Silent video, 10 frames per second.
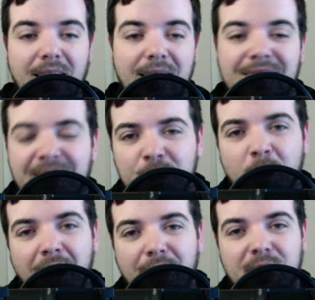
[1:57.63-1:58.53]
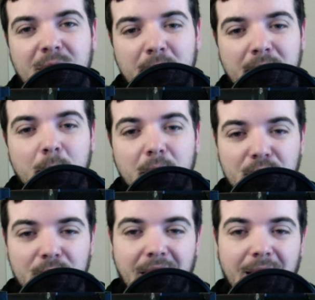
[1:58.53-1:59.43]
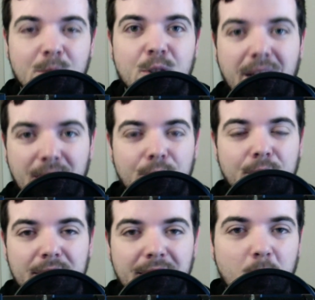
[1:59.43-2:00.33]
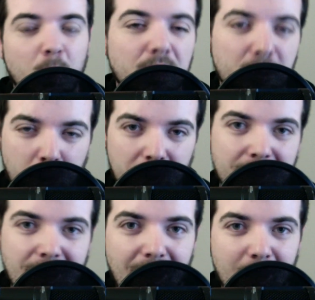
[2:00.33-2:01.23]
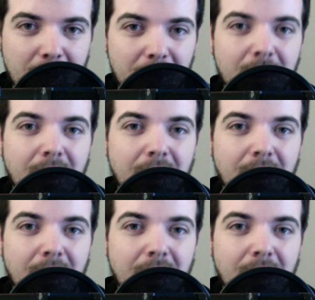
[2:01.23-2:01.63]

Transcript: is that you don't have to spend a bunch of time trying to figure out what you're going to talk about